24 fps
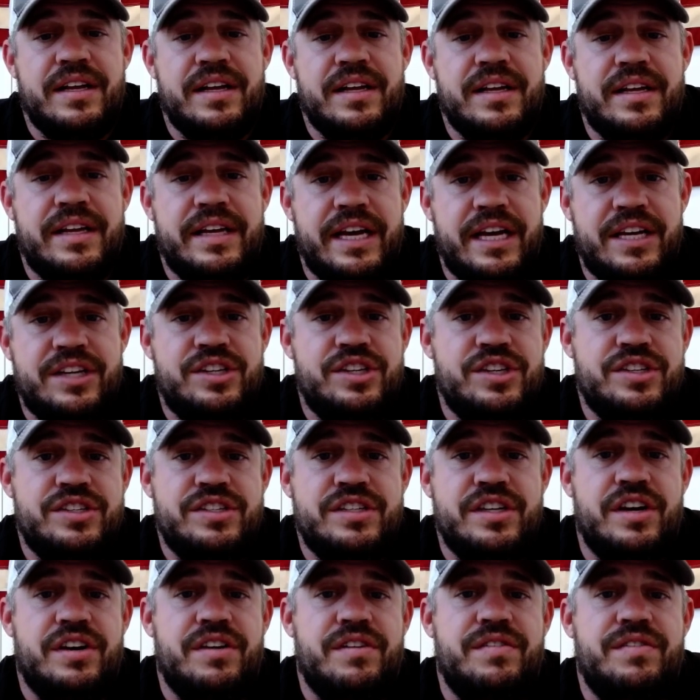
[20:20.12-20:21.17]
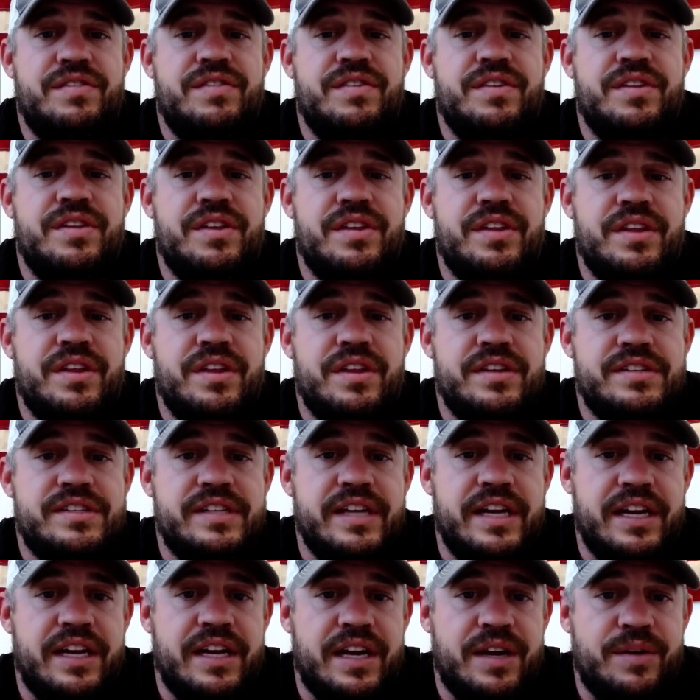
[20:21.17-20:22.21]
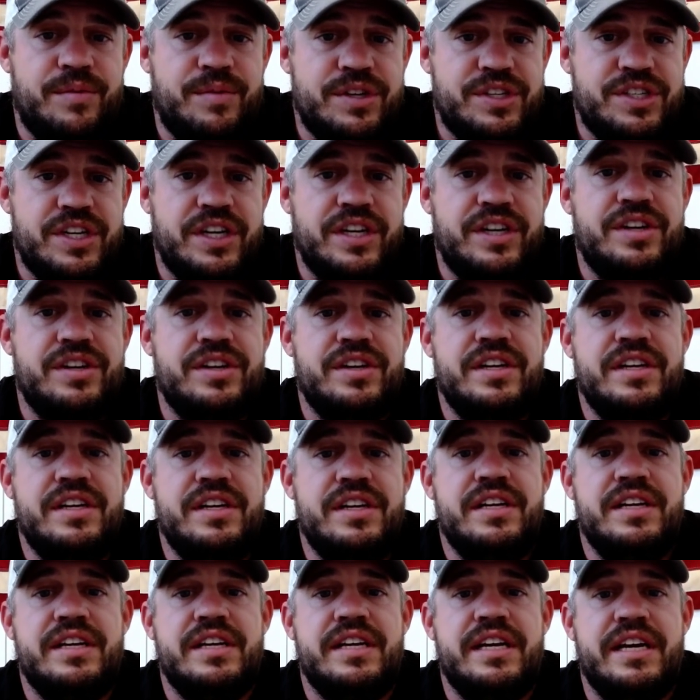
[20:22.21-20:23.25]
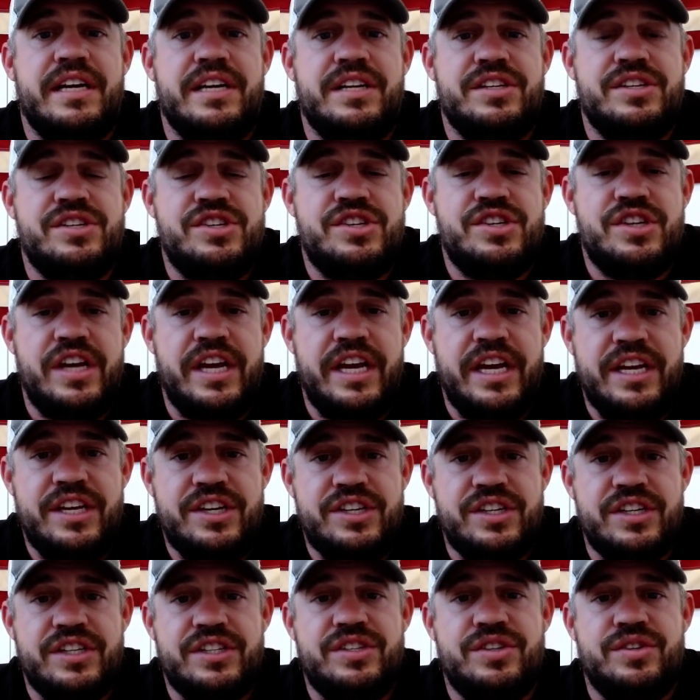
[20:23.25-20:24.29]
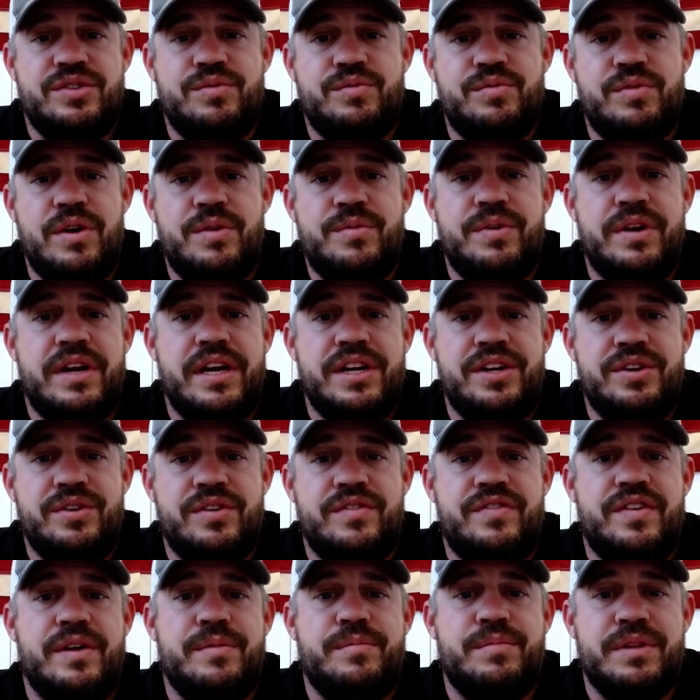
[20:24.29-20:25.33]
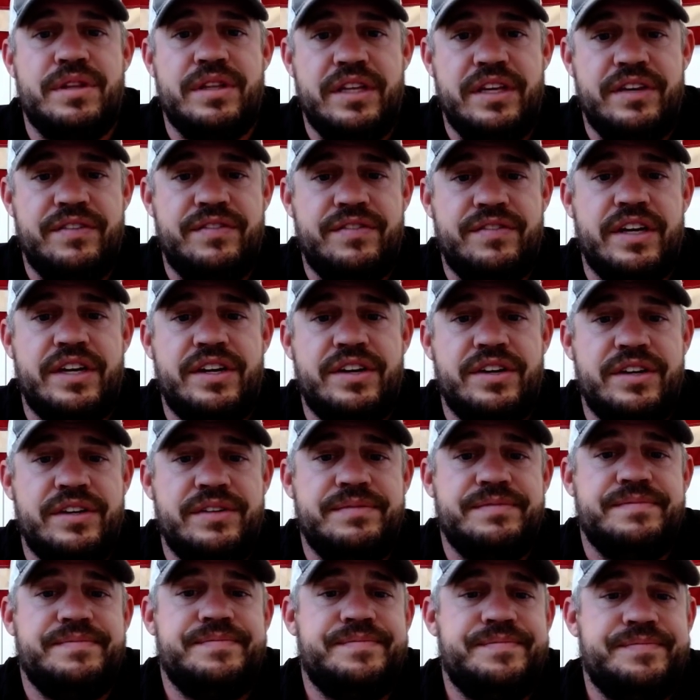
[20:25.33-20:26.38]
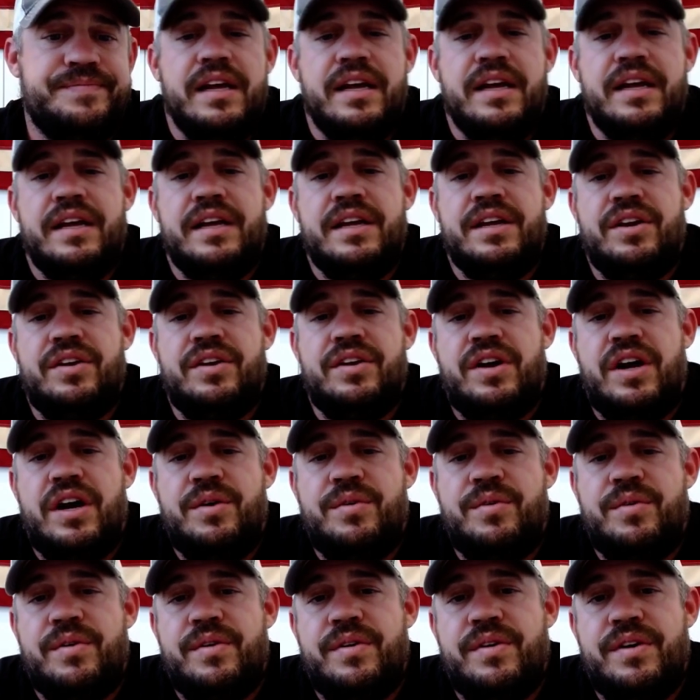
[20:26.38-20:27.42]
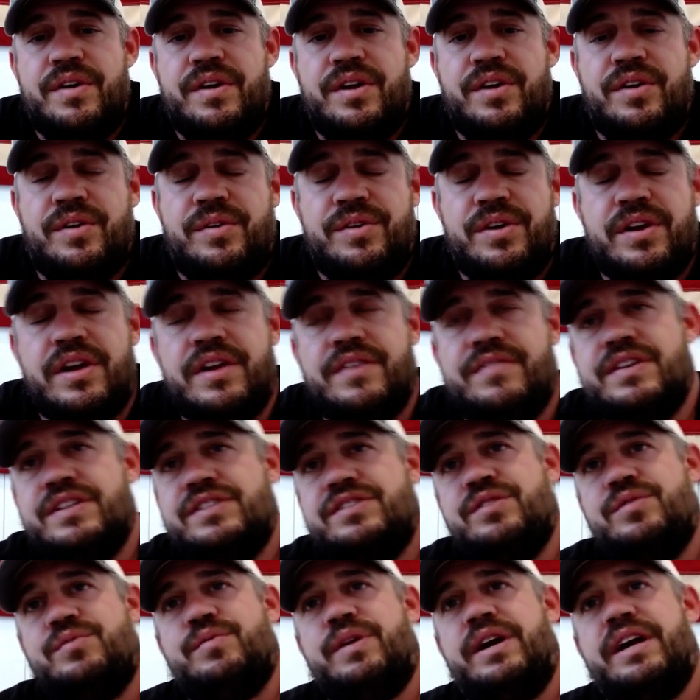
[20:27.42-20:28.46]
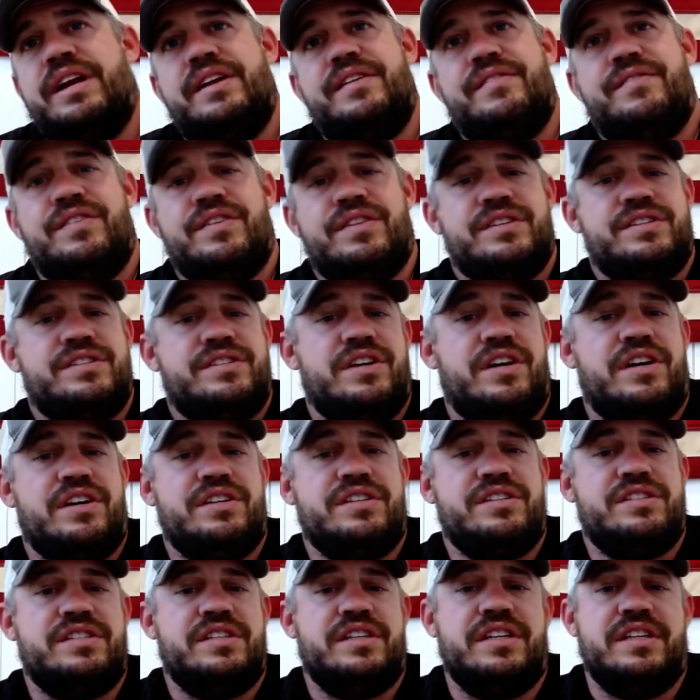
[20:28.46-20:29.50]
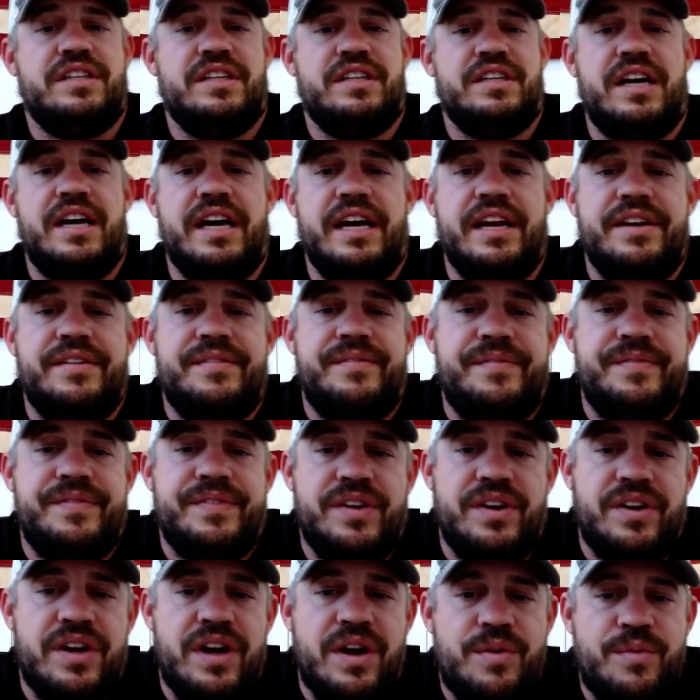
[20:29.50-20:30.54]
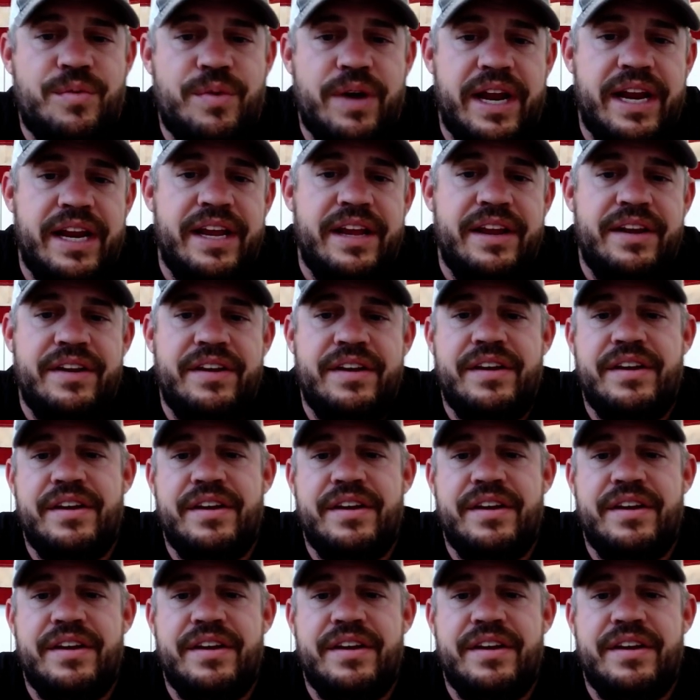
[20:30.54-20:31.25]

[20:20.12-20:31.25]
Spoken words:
catch yourself saying, I wish I could, and change it to, what would I do if I believed I could? You're not, none of us are waiting for the stars to align. You're not waiting